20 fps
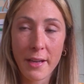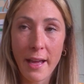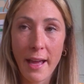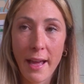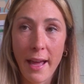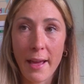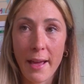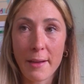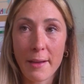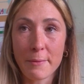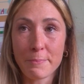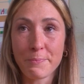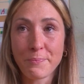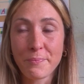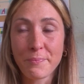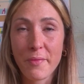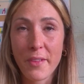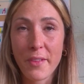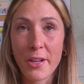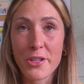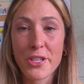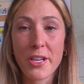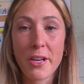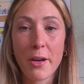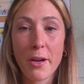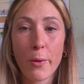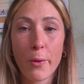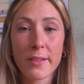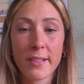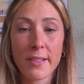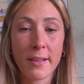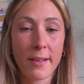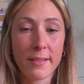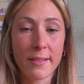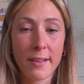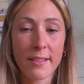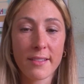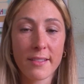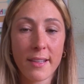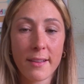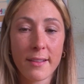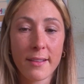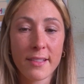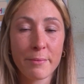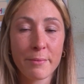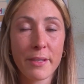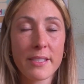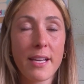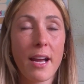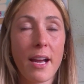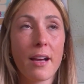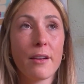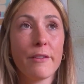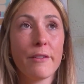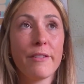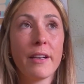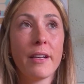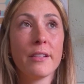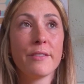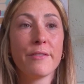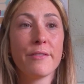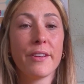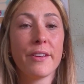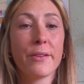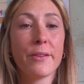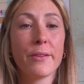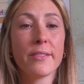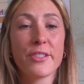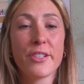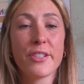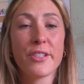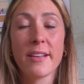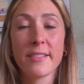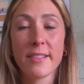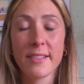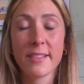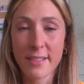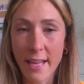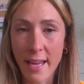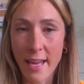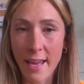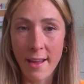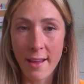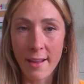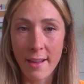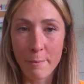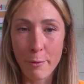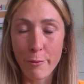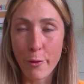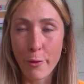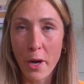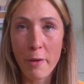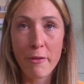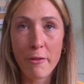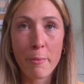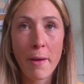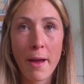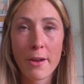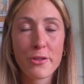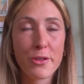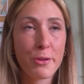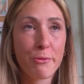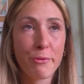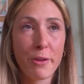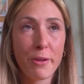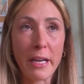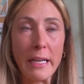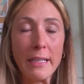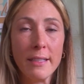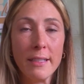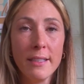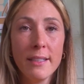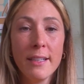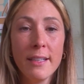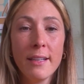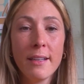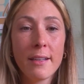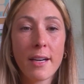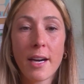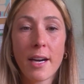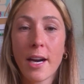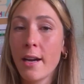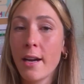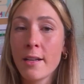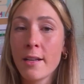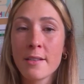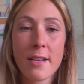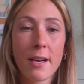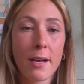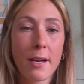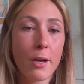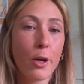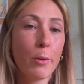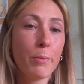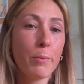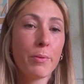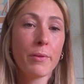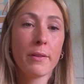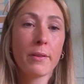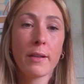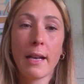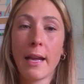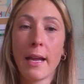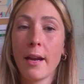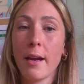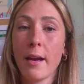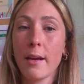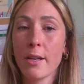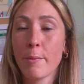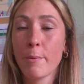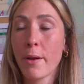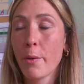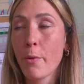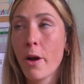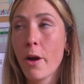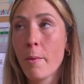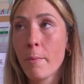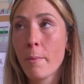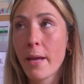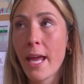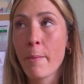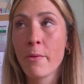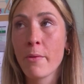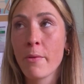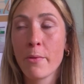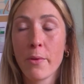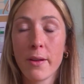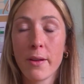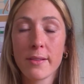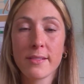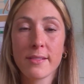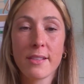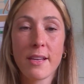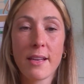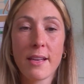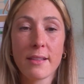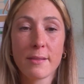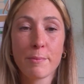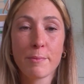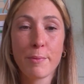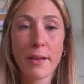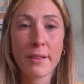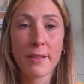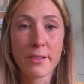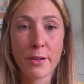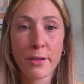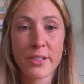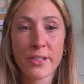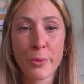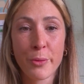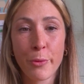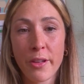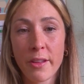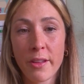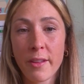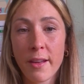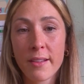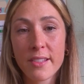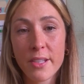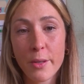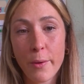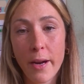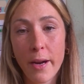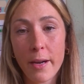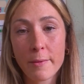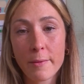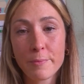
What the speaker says: And she always, and I said this in my Tackle Your Feelings videos, she has a saying before every match she'd ring, Ireland, club, Clare, no matter what game it was, it's be as good as your mother thinks you are.